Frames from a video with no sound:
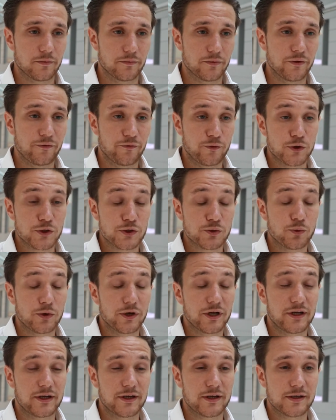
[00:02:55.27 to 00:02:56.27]
The first
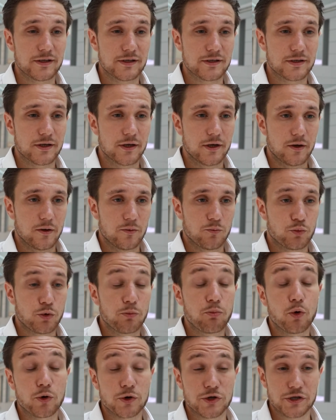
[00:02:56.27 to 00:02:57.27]
one is
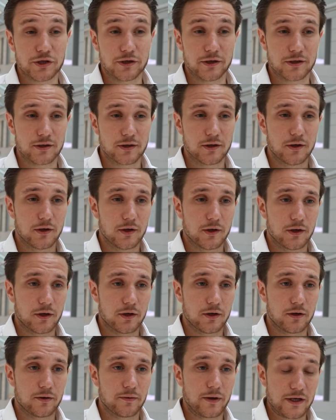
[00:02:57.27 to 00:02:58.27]
proportionate.
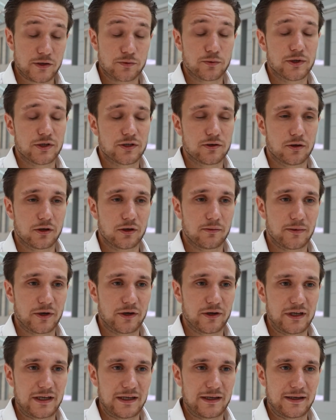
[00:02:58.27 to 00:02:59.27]
As we were talking
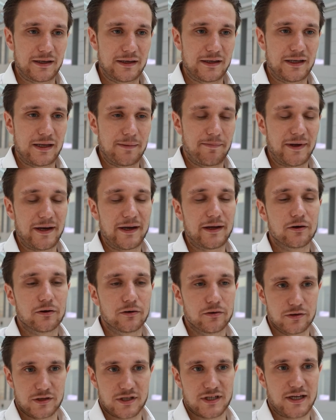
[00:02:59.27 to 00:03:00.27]
about, depending
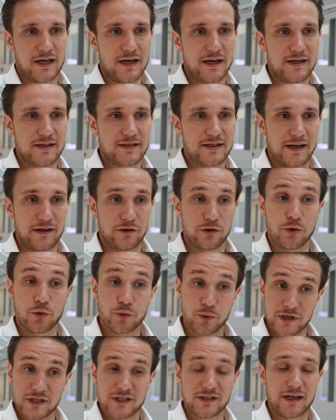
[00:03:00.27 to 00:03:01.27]
on the size and the
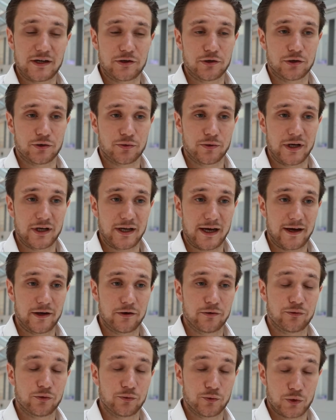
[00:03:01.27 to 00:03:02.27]
risk that you create
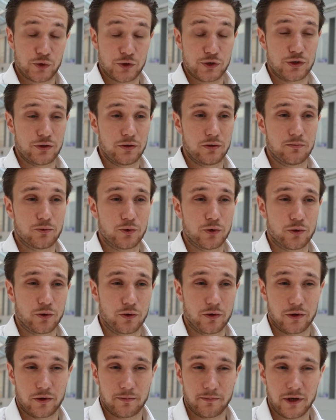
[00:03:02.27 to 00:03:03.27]
either from consumer
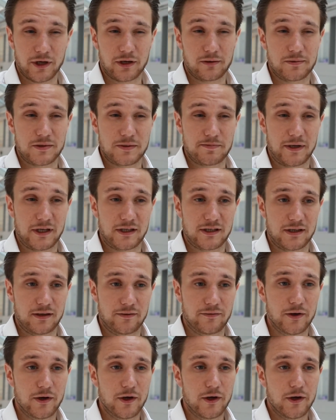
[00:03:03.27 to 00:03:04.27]
or on the market
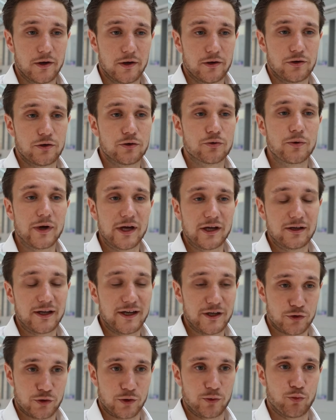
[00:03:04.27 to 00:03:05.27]
perspective, your
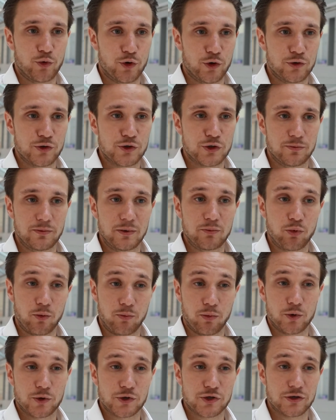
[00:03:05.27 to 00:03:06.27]
regulatory burden should be
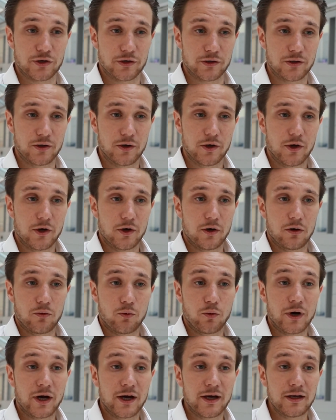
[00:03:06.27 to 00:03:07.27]
proportionate.
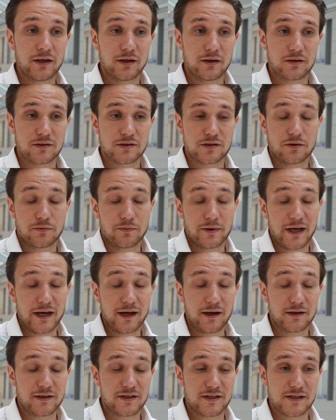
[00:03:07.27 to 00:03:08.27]
Why? Because the
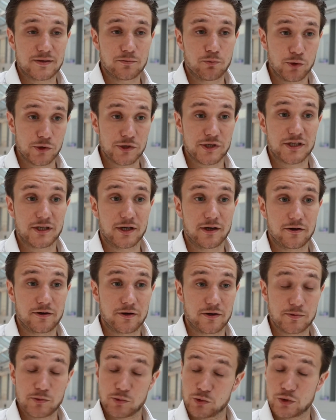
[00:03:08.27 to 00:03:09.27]
reality is most
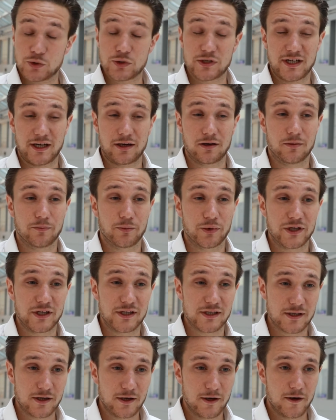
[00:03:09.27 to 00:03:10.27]
startups, but also tech
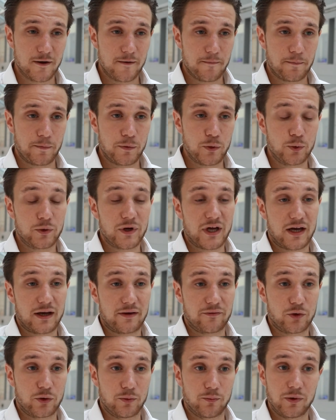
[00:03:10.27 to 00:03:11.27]
companies, don't
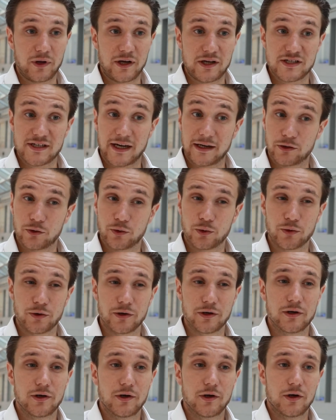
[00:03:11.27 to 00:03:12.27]
have compliance at
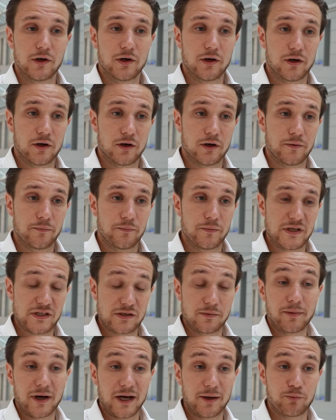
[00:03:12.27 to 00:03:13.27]
core. It's
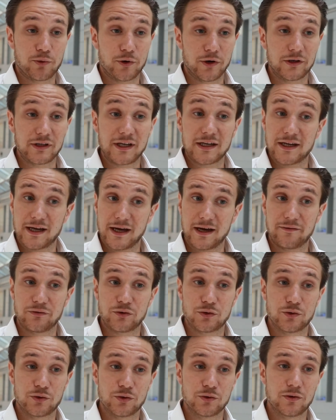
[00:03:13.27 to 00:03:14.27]
a byproduct that they have
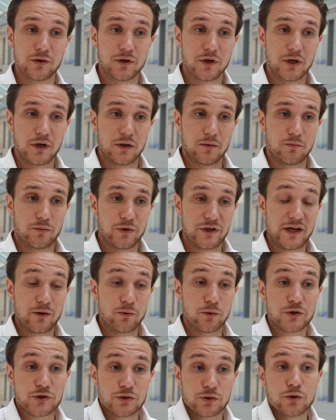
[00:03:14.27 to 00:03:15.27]
to do, but they
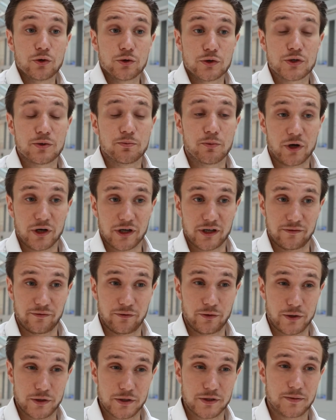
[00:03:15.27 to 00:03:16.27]
want to go to market
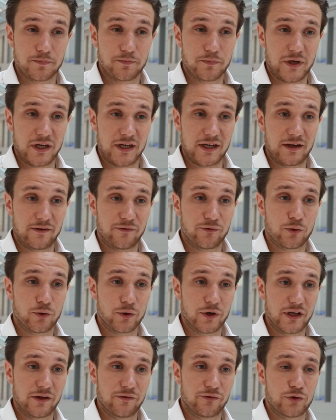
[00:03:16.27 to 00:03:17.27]
first. And
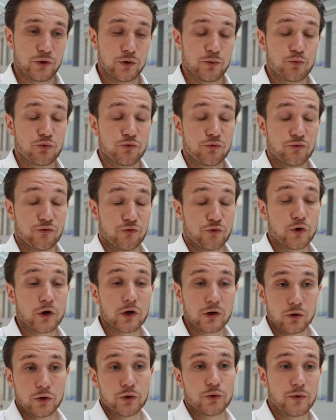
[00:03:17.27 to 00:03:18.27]
therefore, if you
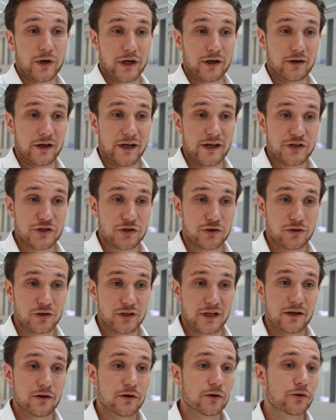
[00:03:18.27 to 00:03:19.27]
front load regulation,
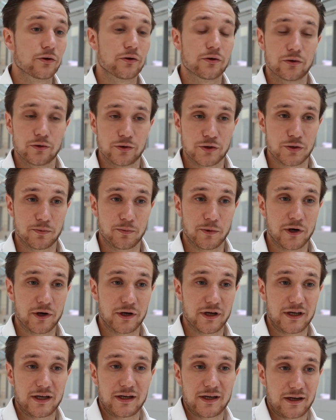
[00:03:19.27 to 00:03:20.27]
they're not going to go to
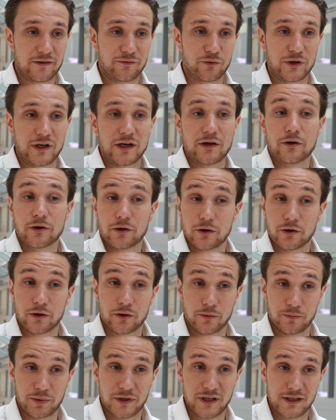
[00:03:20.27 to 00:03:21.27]
market, and therefore they're not going to
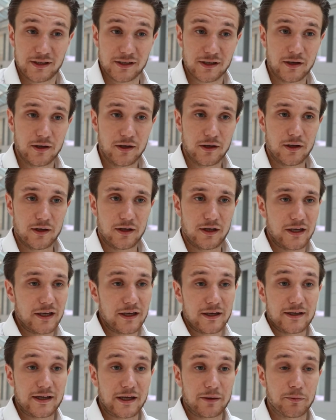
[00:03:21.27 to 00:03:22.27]
compete
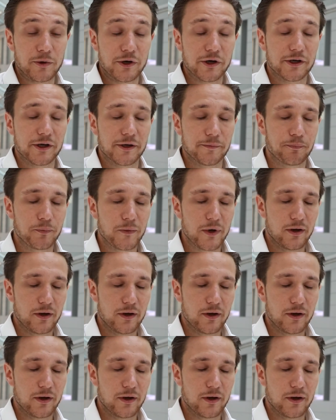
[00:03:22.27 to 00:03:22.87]
in that market.